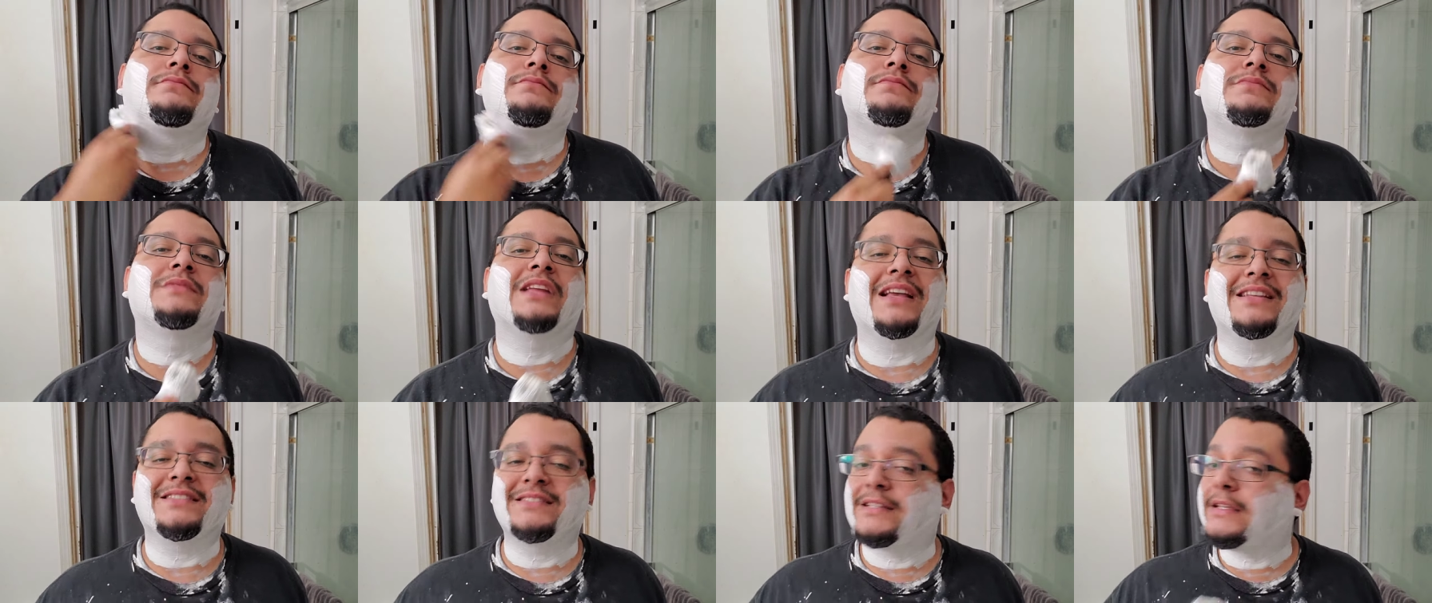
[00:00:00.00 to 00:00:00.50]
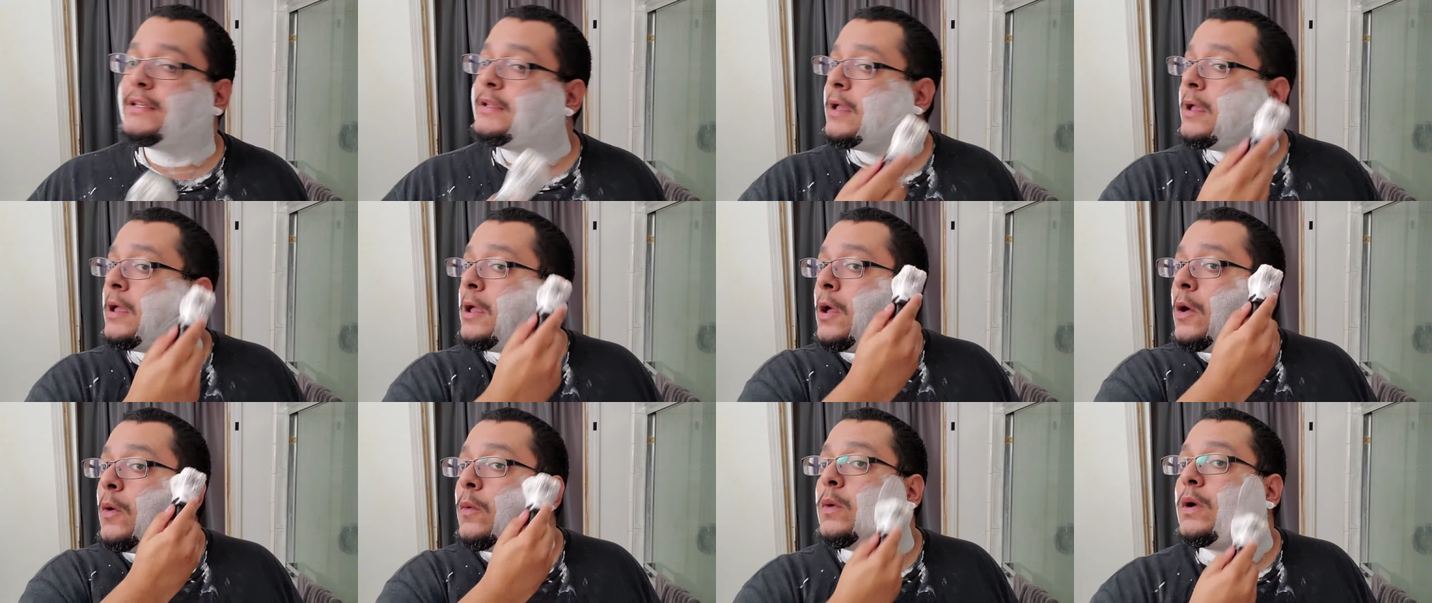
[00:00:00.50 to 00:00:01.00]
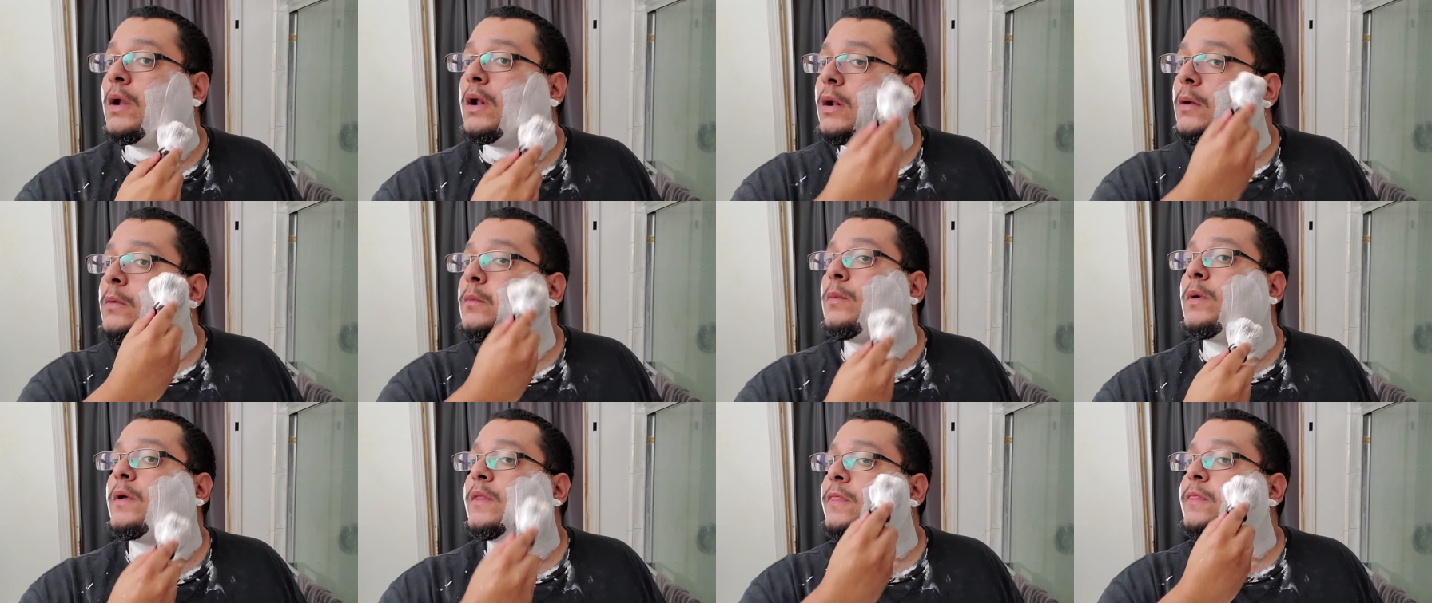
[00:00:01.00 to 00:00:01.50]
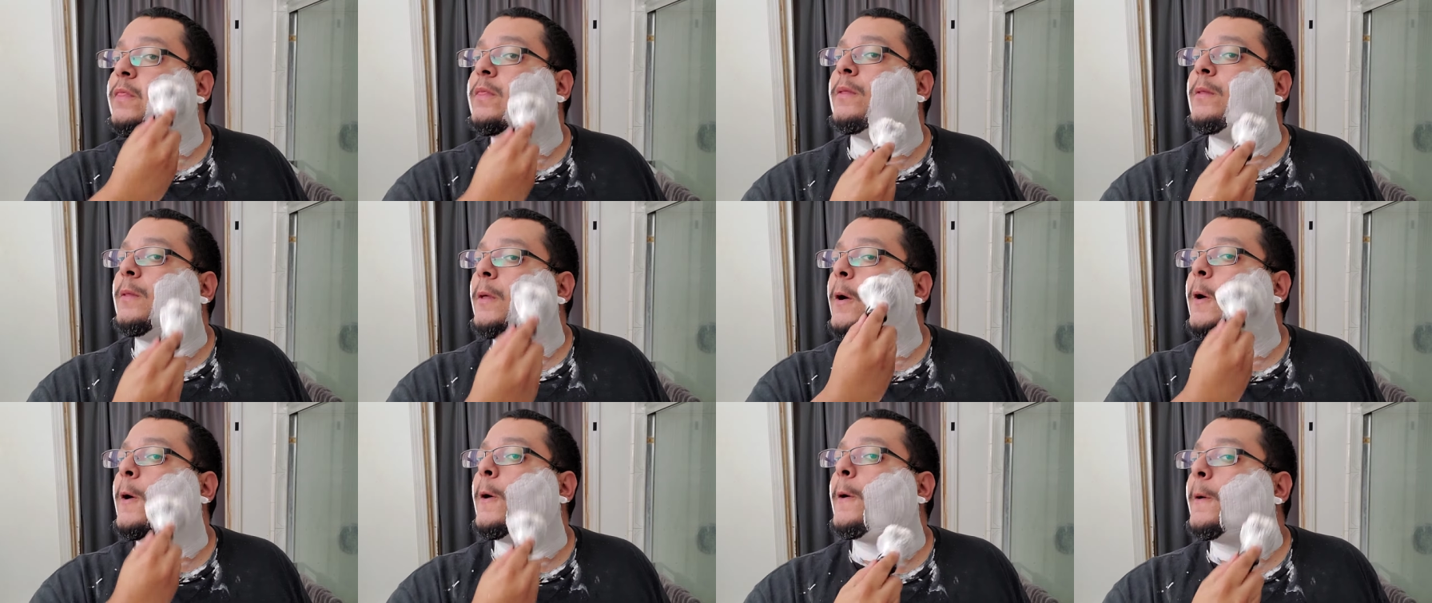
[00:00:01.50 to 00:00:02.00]
Yeah, see, with with
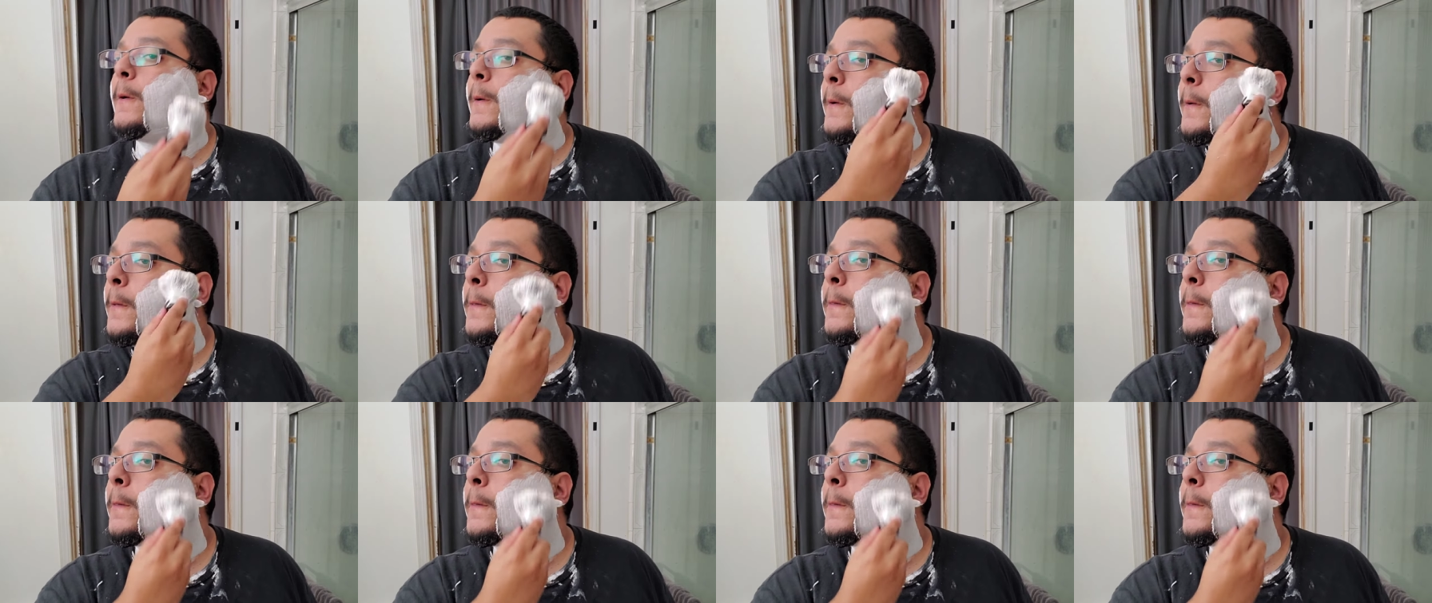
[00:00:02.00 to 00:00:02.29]
the uh,